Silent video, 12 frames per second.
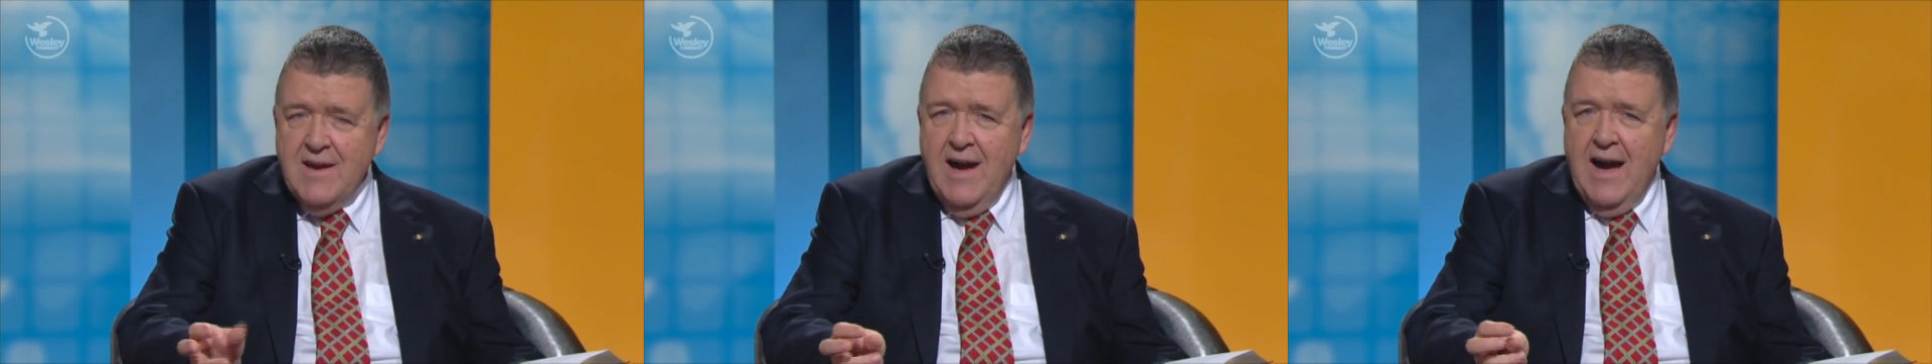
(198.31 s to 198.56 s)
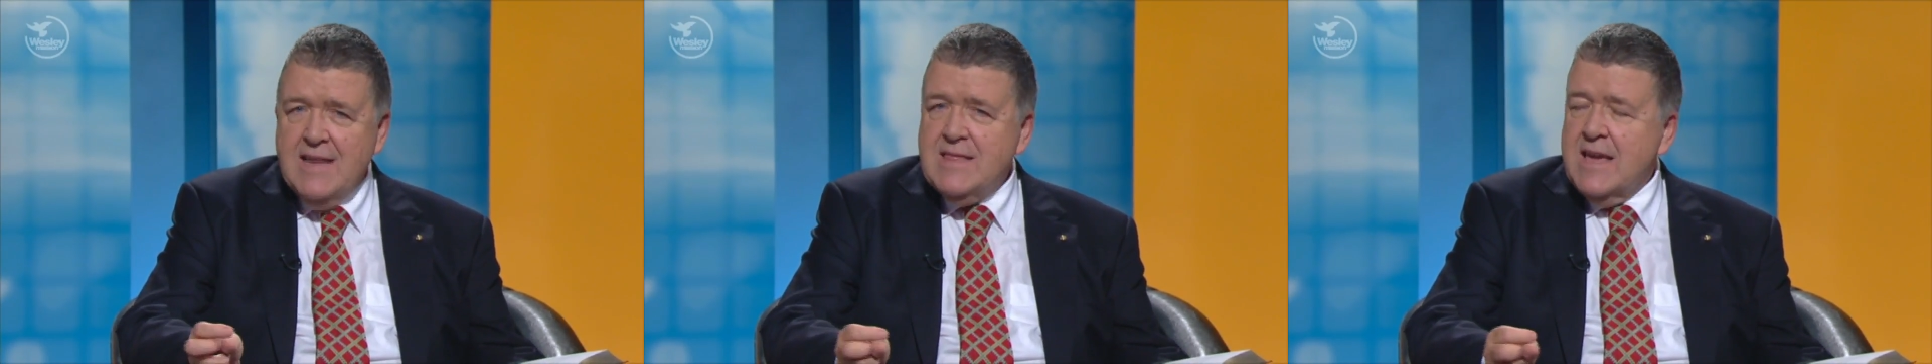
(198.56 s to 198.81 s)

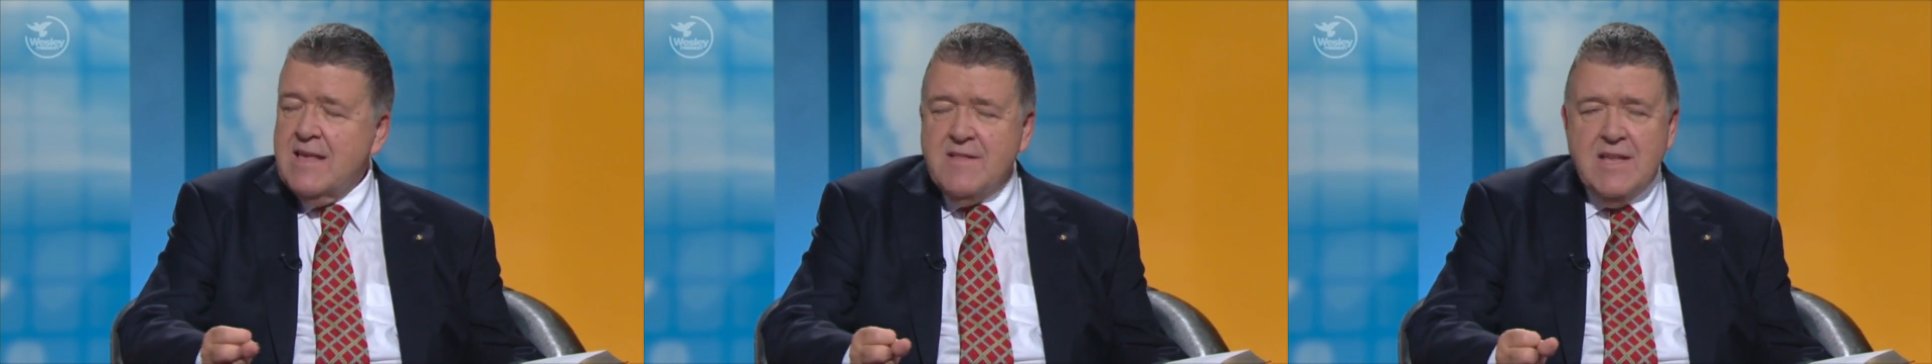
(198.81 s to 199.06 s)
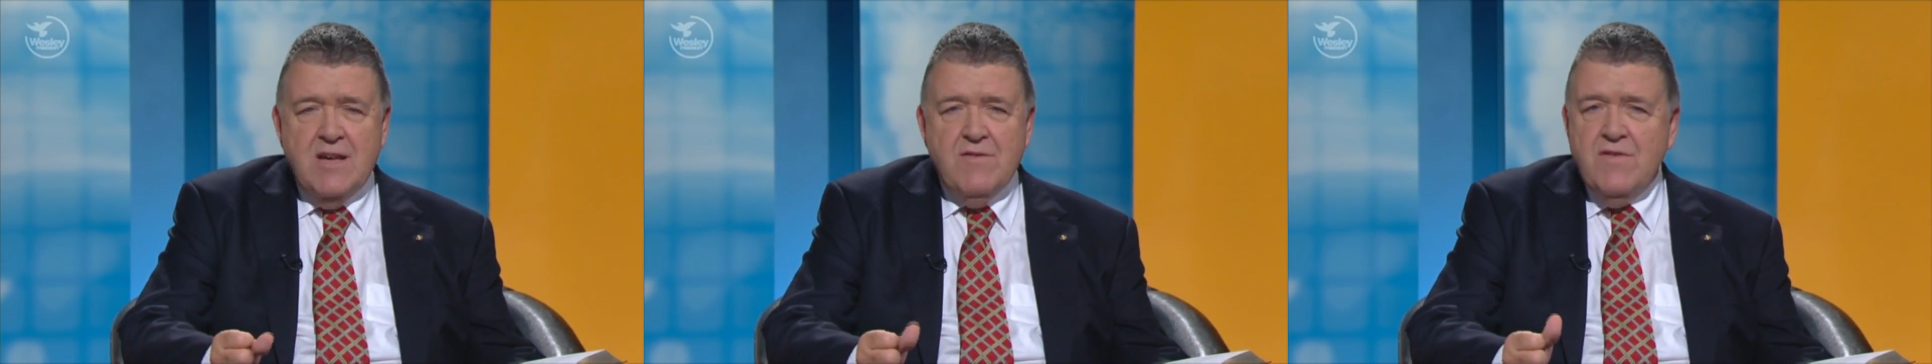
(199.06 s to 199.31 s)
I think
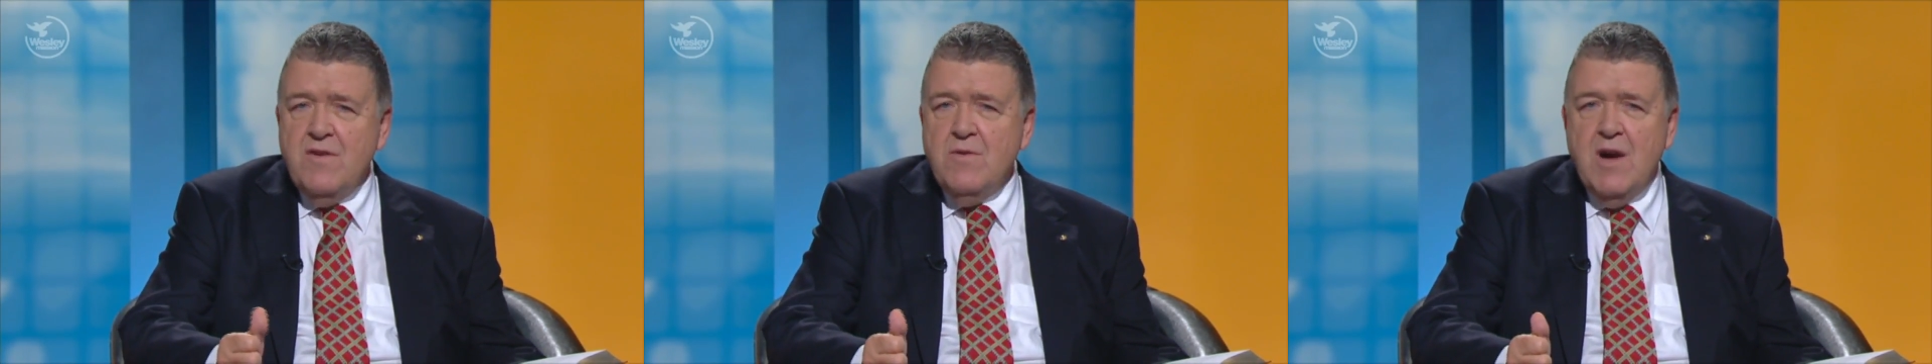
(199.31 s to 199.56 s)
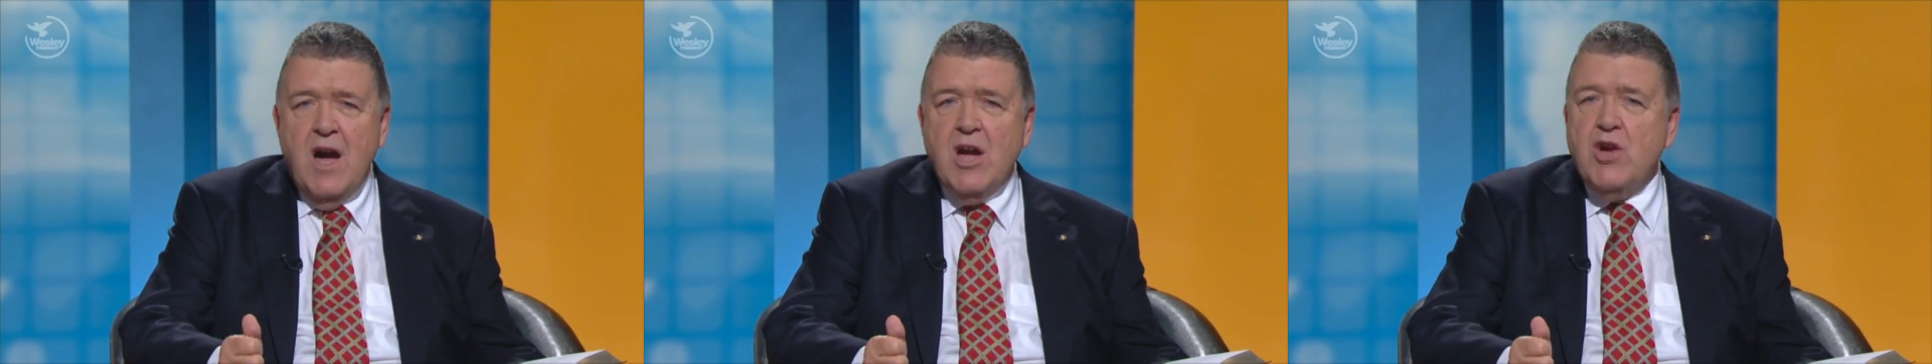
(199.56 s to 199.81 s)
tells you
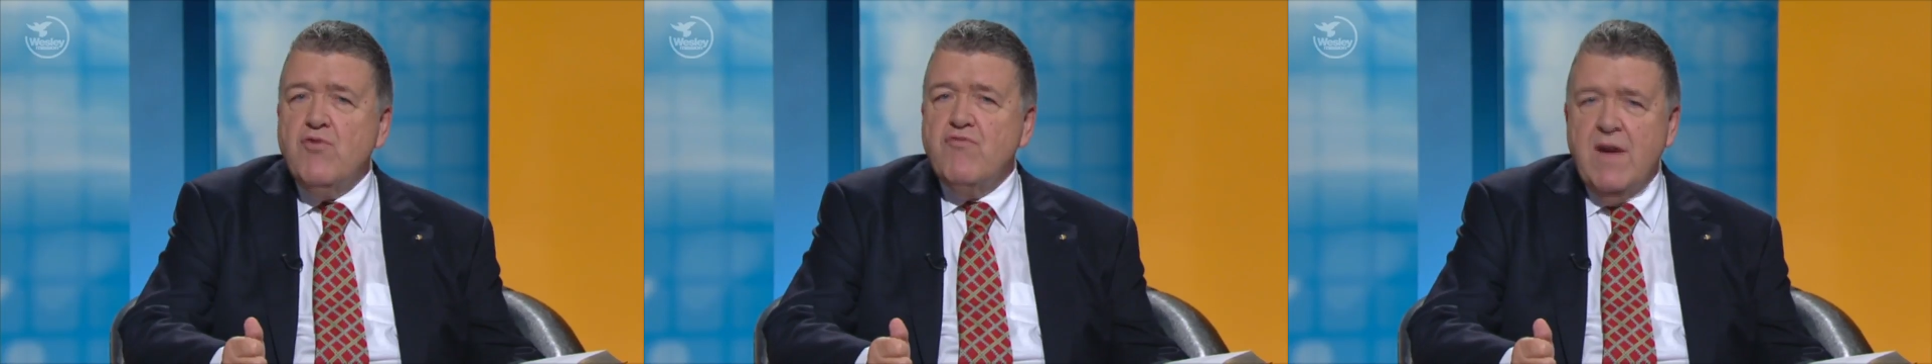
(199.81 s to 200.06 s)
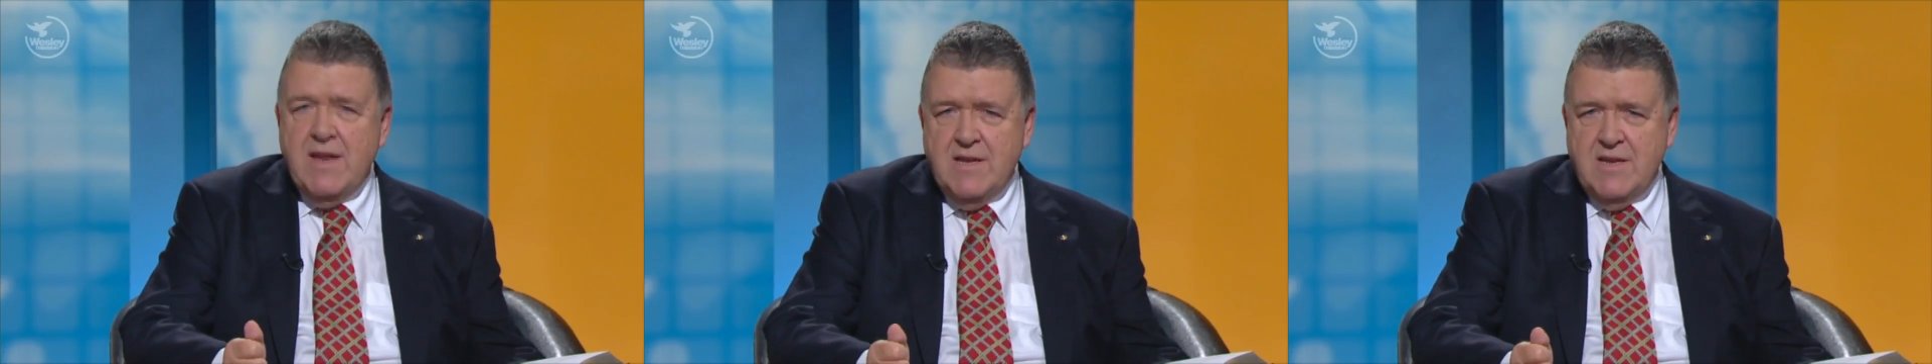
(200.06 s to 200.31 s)
a
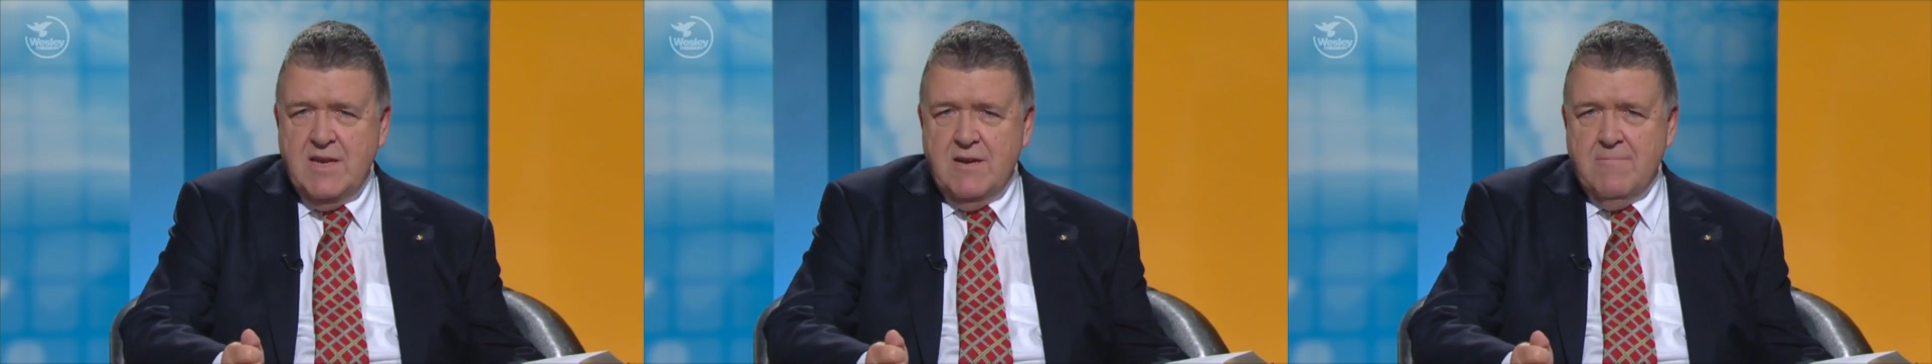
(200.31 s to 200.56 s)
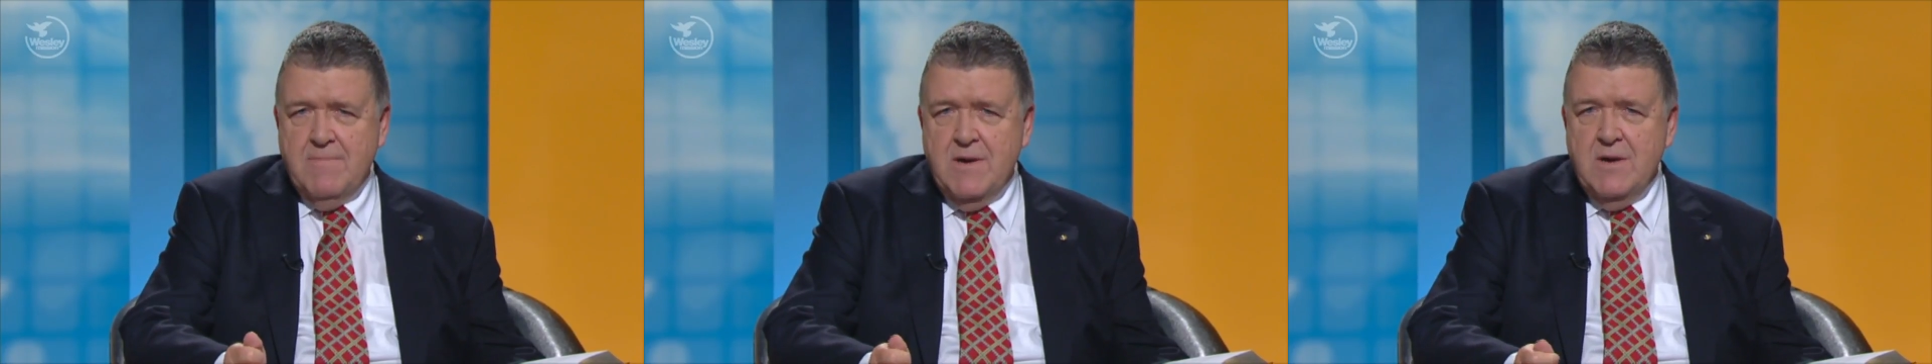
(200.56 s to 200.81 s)
great deal